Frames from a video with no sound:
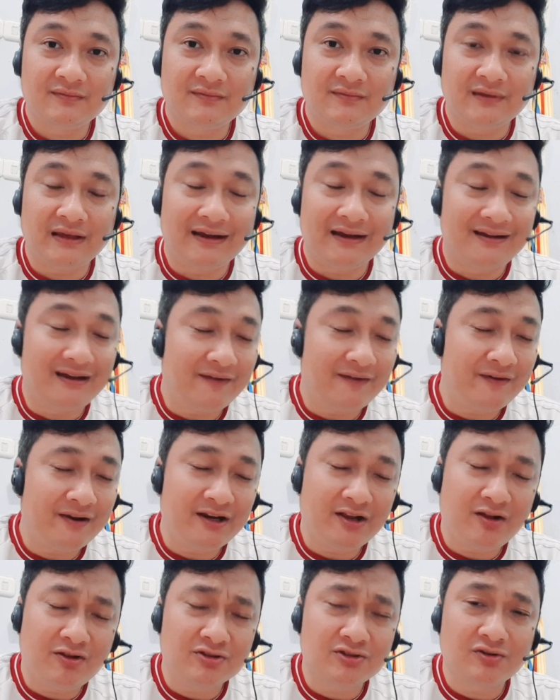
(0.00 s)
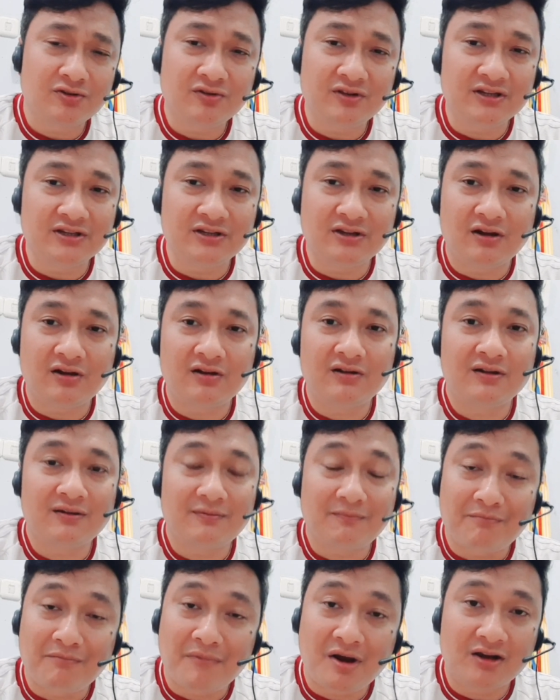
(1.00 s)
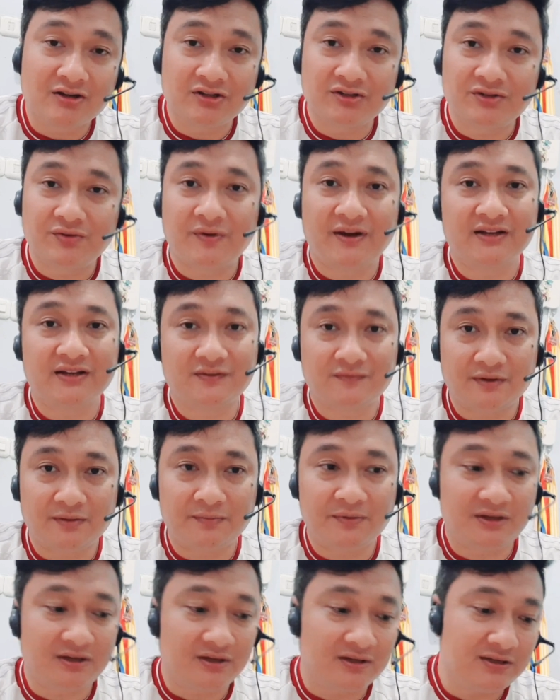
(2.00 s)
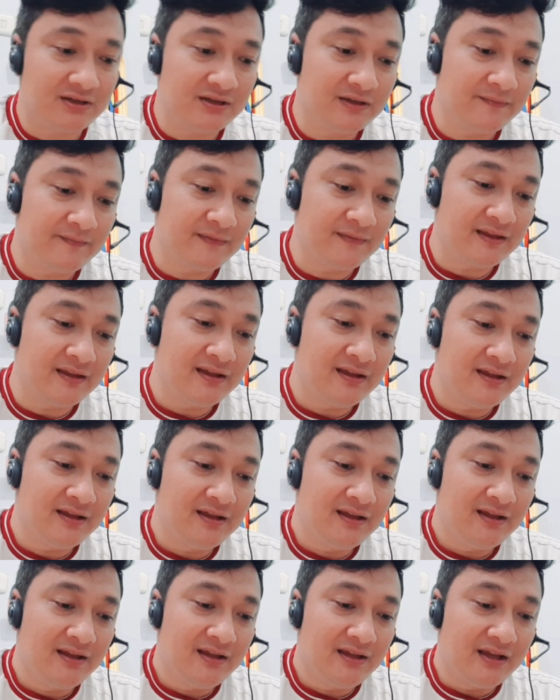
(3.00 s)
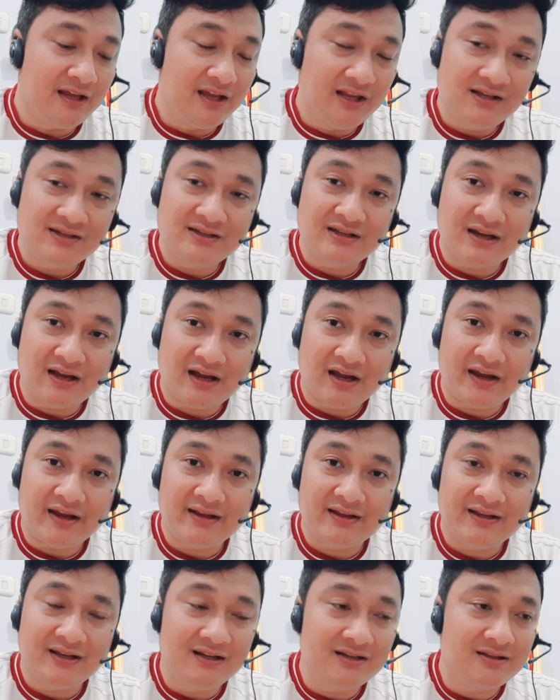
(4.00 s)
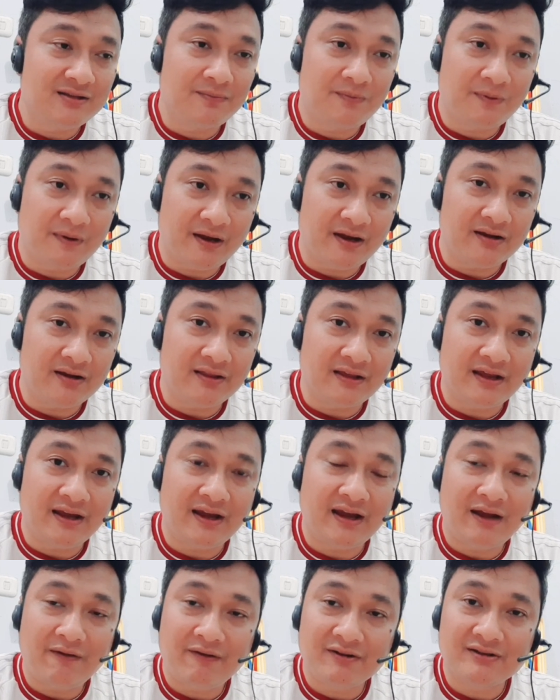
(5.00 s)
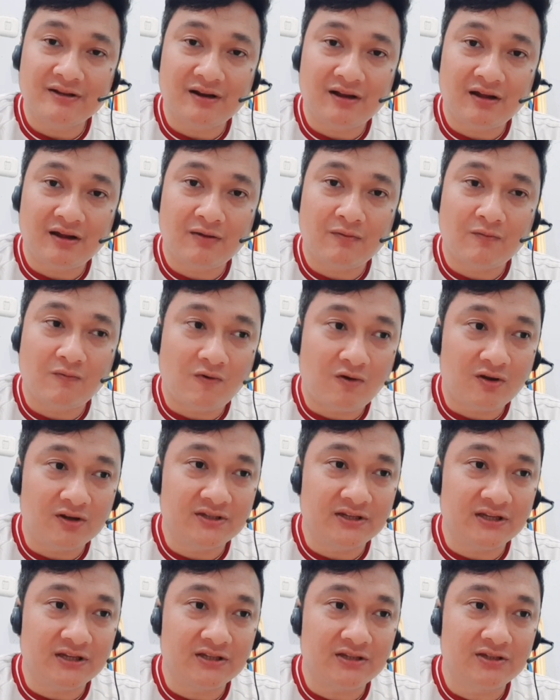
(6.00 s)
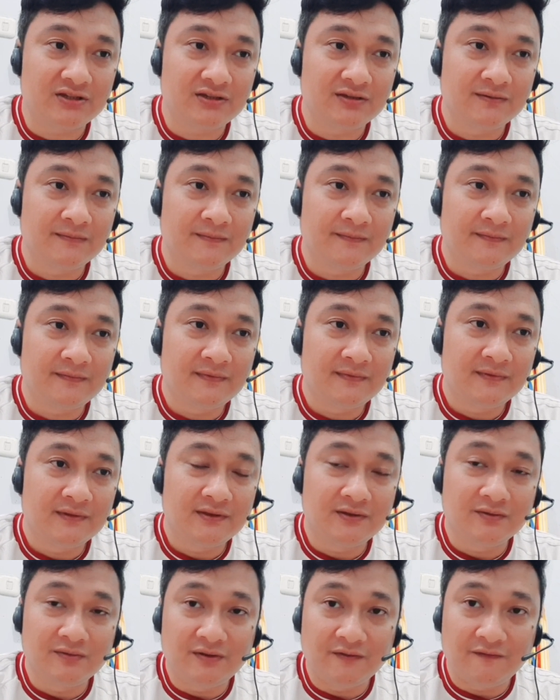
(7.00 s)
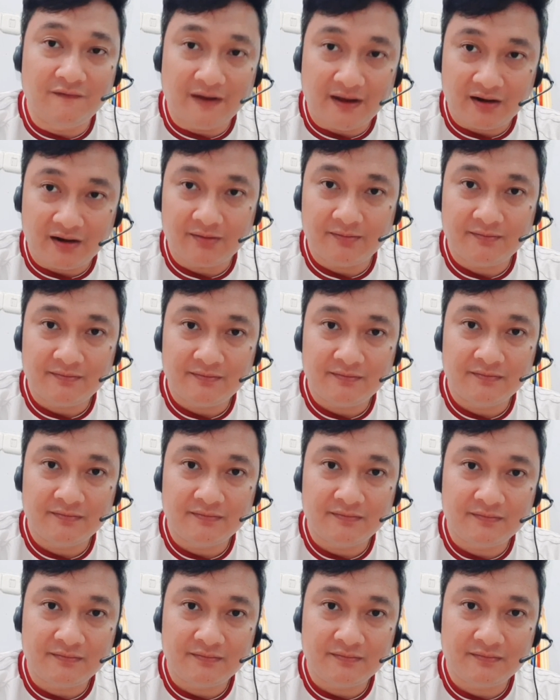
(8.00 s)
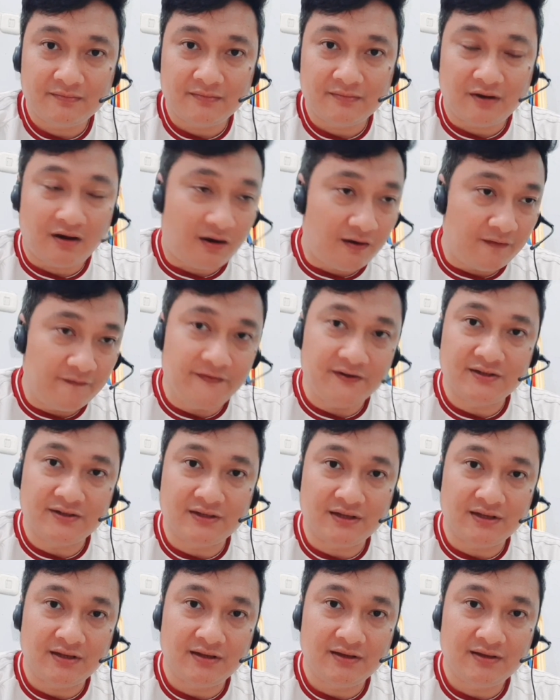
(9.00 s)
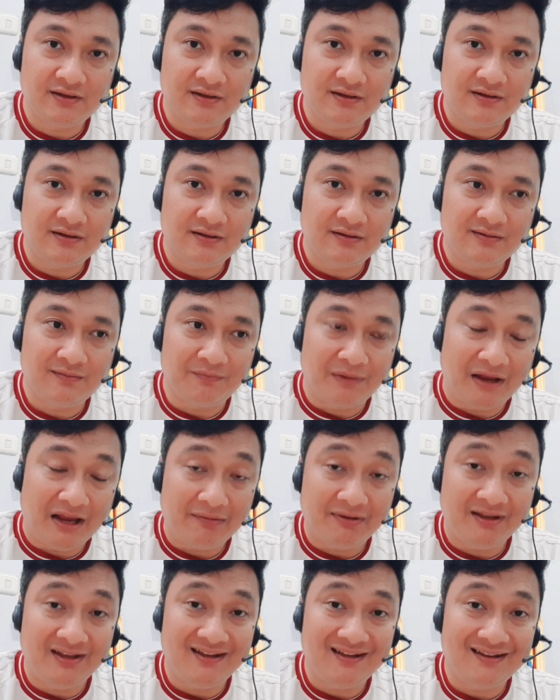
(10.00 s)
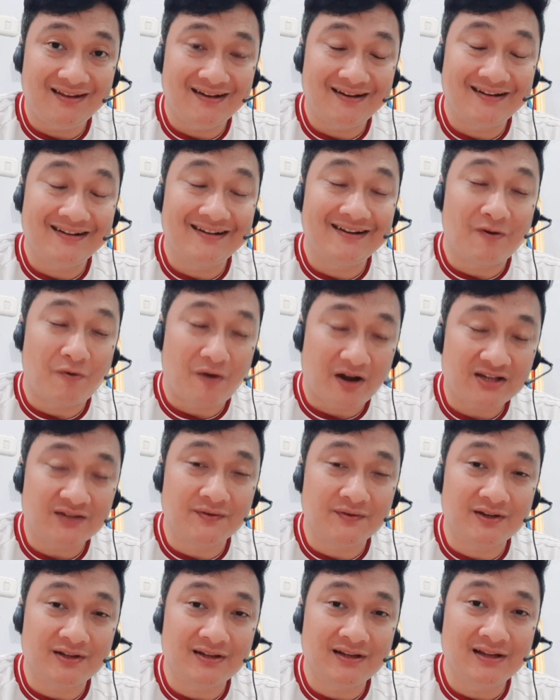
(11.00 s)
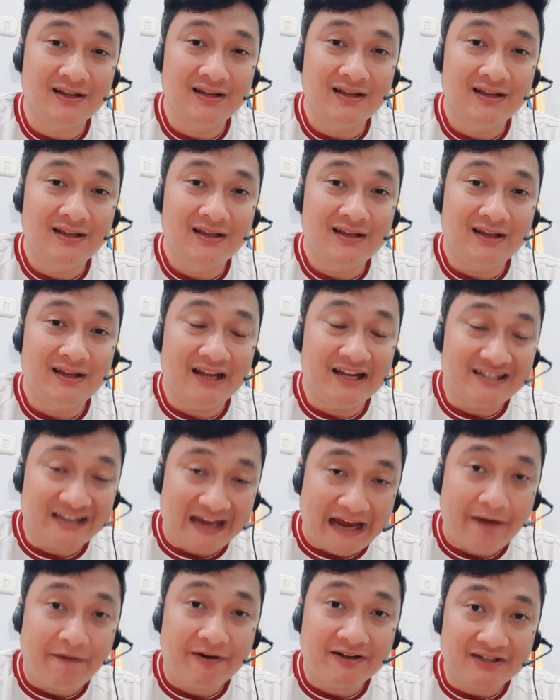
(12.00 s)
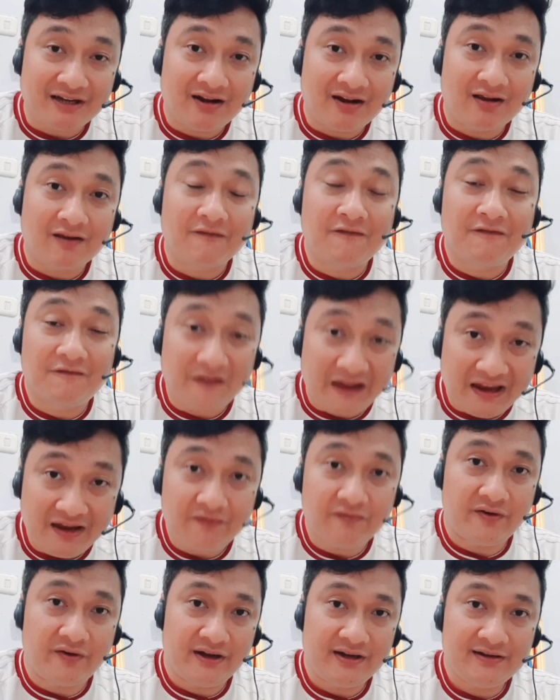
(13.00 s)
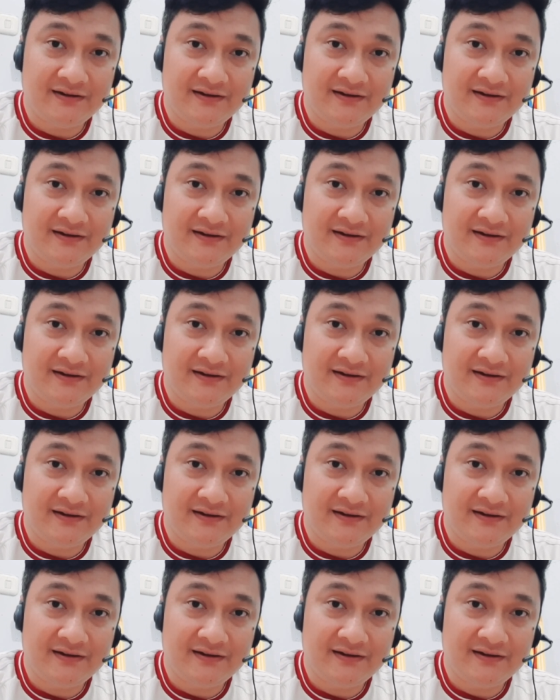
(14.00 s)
and definitely also is not Marcus Rashford because he's the guy. He's the player that ERIK ten Hag wanted to develop. Obviously, maybe Rashford is ERIK ten Hag's favorite.